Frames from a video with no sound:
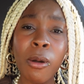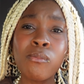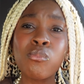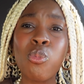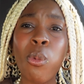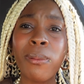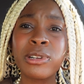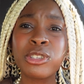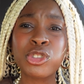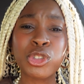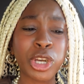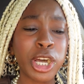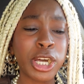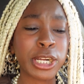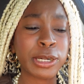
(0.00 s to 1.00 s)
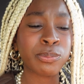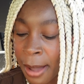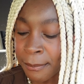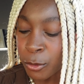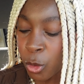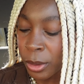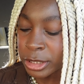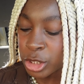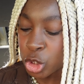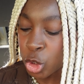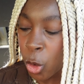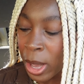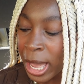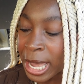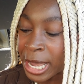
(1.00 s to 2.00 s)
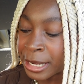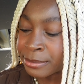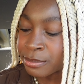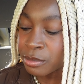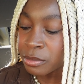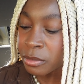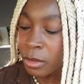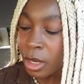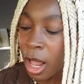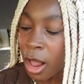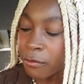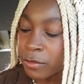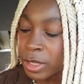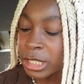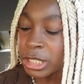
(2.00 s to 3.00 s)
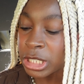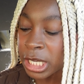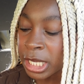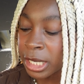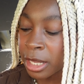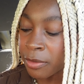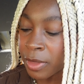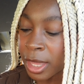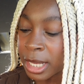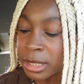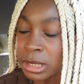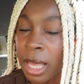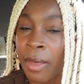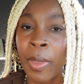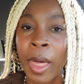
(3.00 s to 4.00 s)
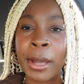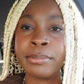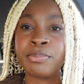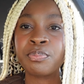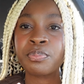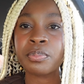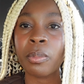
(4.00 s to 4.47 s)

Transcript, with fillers: Mm, it's good. I'm going to go ahead, finish eating this, and then